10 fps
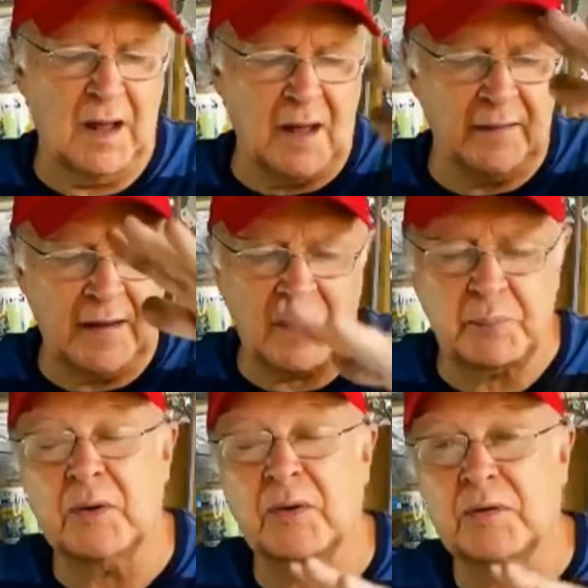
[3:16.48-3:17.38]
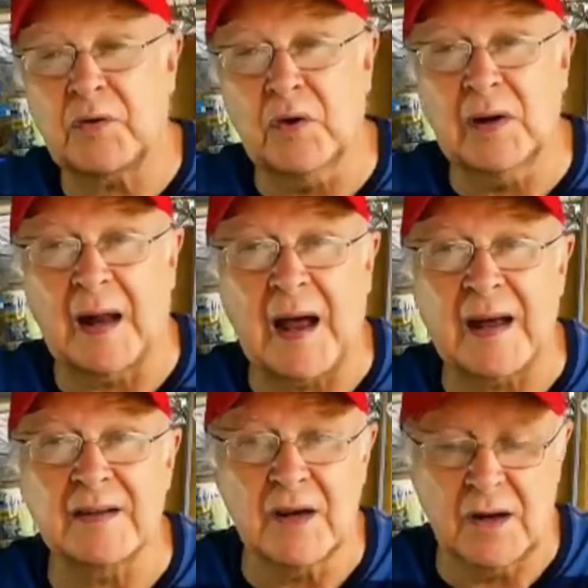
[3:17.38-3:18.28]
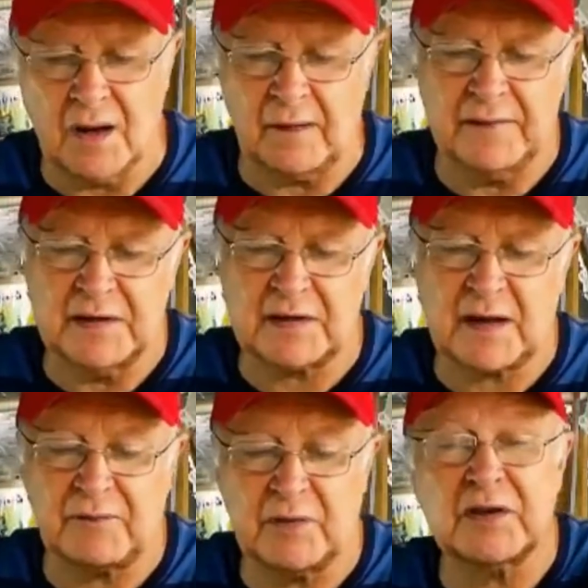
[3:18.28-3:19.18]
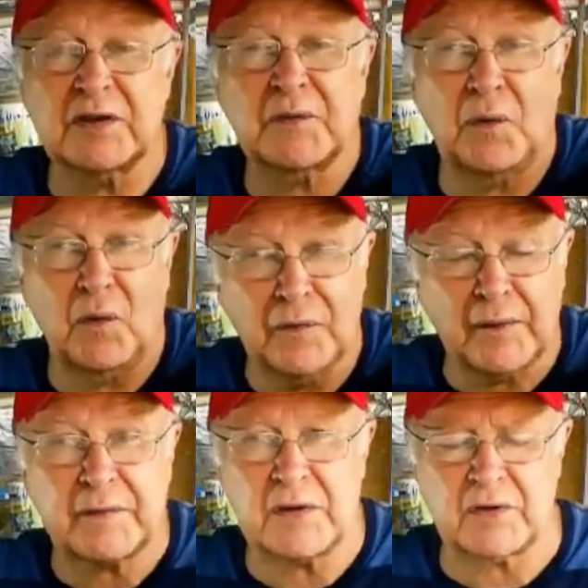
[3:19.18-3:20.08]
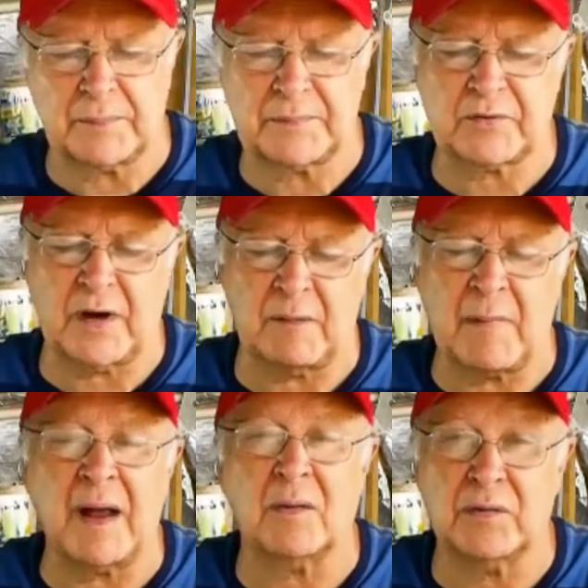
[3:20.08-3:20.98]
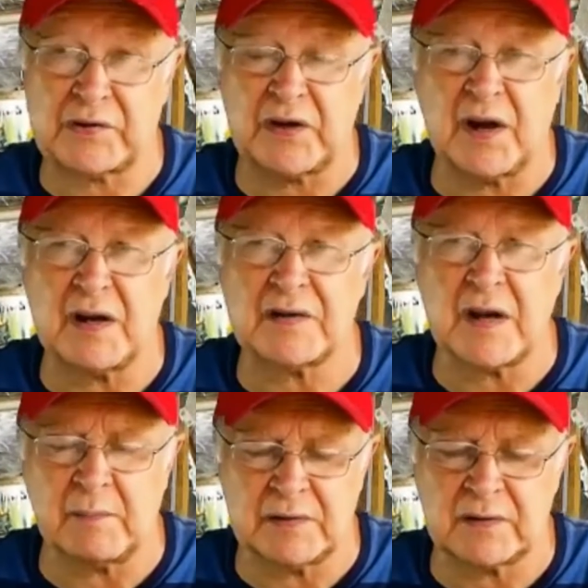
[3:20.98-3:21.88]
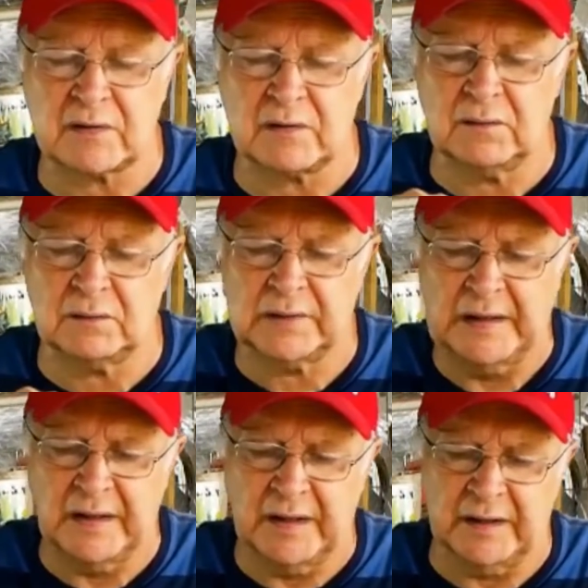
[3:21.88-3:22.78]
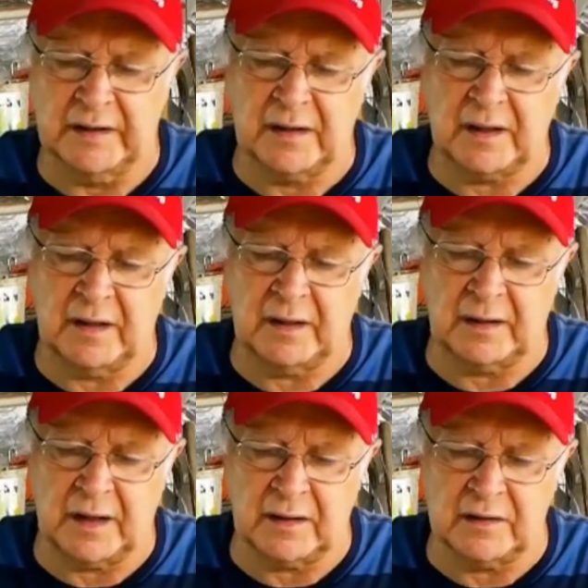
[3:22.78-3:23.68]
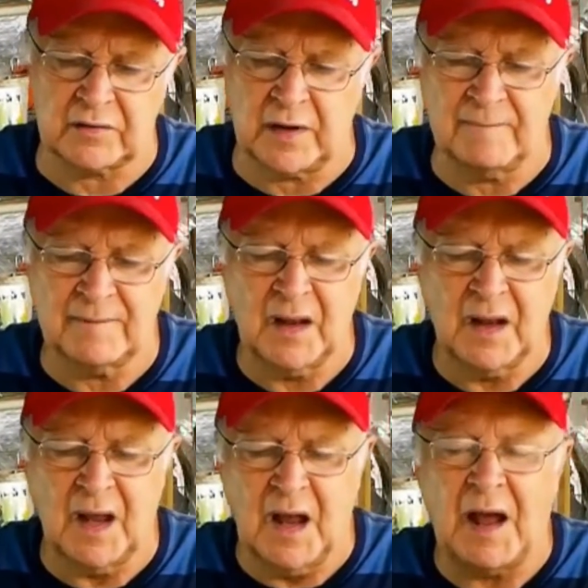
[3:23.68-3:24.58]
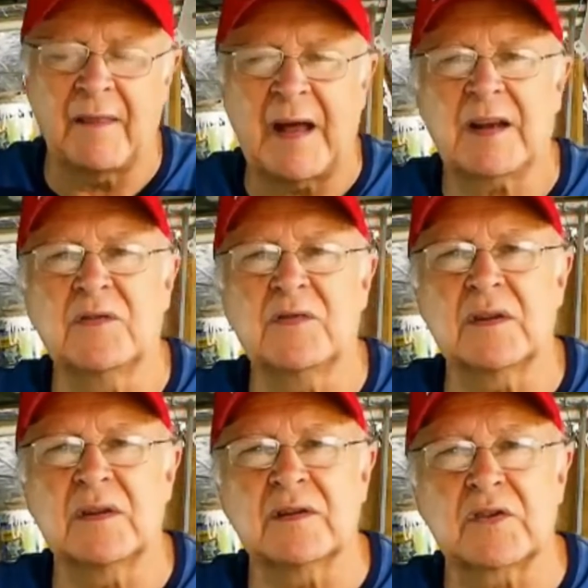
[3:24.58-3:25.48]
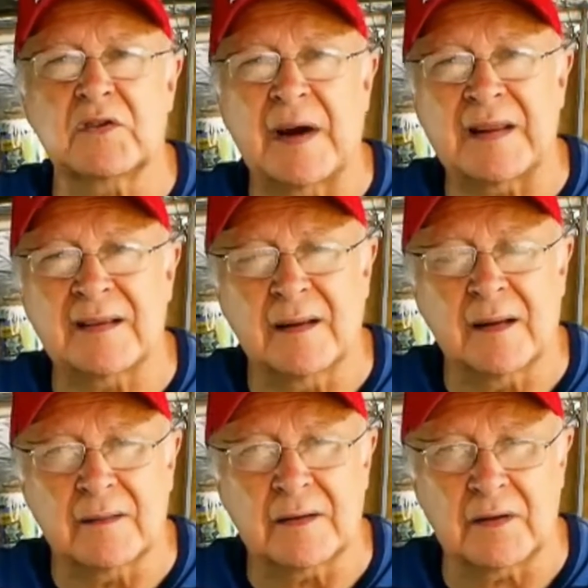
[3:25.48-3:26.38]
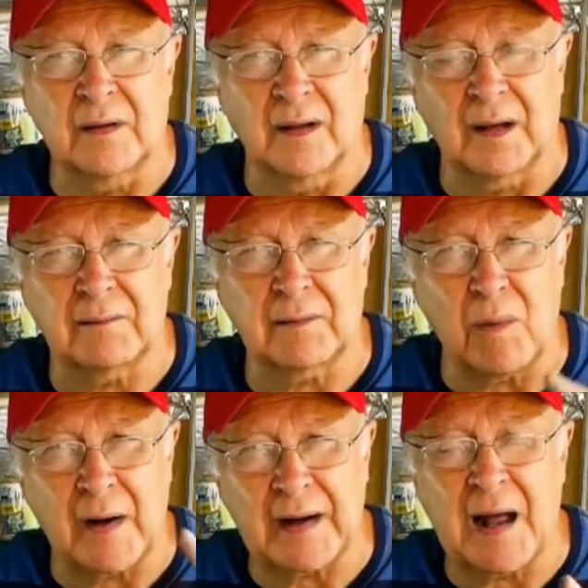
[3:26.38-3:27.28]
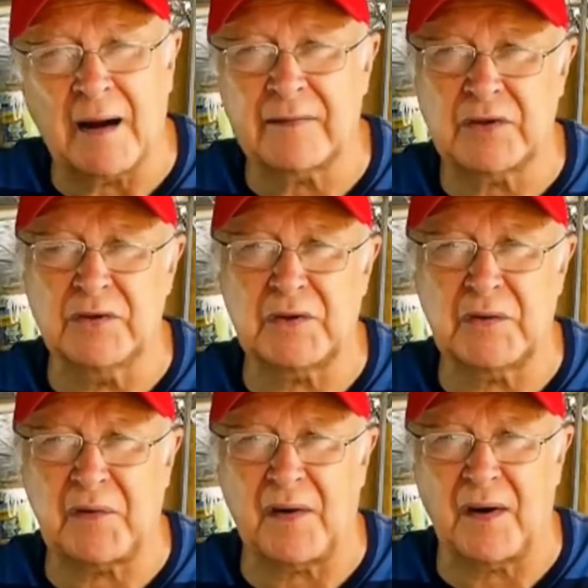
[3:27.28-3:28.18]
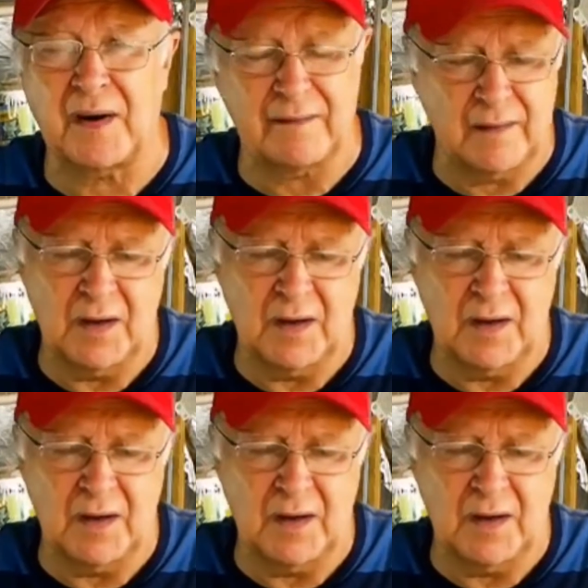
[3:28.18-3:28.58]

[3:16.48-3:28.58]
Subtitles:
And then I'll put on two layers of this stuff, which is 450 chop strand mat, or CSM as it's called in the industry, and that gives you the strength that you need. With one layer of 225,